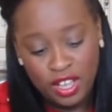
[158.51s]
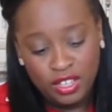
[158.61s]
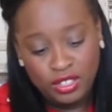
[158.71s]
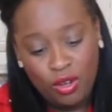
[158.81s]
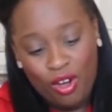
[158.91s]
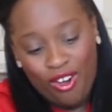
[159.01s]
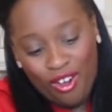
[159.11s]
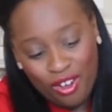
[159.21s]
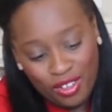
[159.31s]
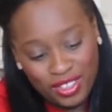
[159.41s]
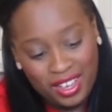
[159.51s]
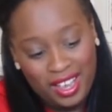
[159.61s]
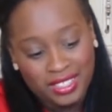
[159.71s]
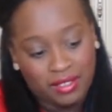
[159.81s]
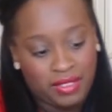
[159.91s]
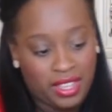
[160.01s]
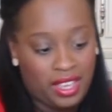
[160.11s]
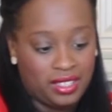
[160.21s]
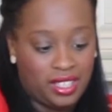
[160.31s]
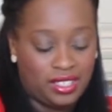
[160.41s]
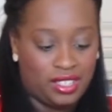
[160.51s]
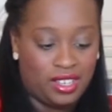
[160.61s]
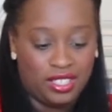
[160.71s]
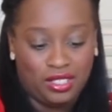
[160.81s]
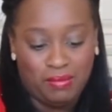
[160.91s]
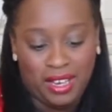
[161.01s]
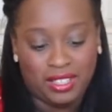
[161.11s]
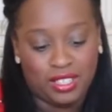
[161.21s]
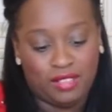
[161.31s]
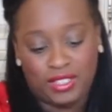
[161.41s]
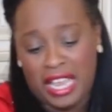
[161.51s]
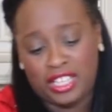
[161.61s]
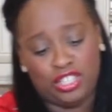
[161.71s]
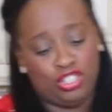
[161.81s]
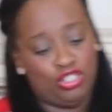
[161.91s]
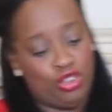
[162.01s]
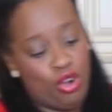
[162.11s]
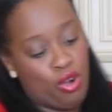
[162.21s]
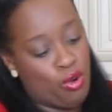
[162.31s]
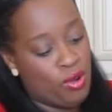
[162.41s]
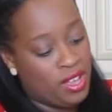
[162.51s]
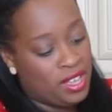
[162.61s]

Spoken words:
So all the kinds of things that's gonna just make this taste so